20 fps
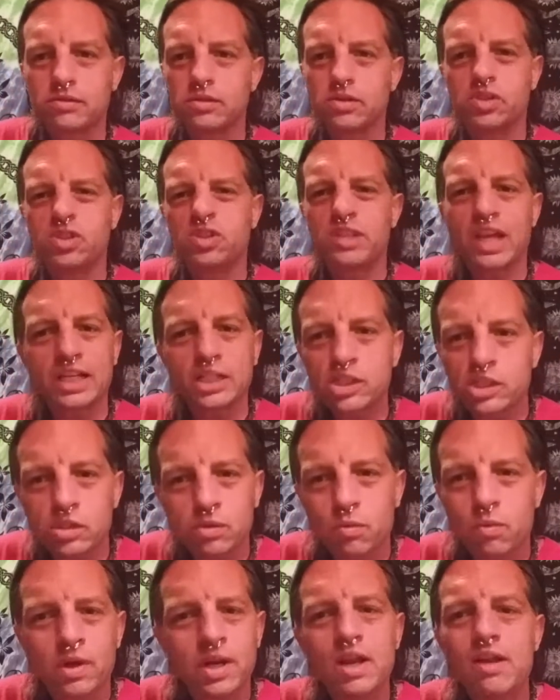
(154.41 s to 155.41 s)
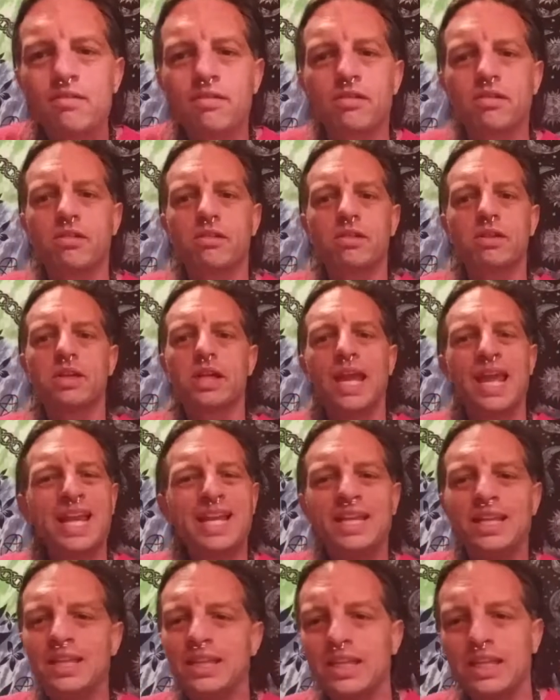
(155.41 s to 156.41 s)
sexual whatever,
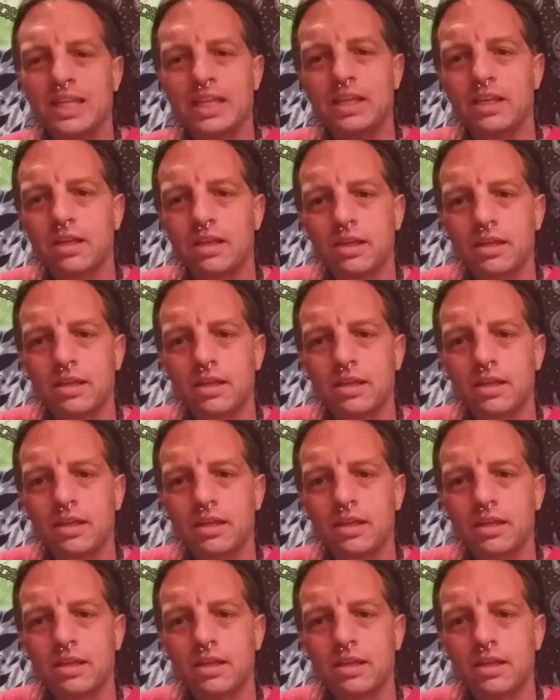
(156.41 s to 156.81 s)
anything,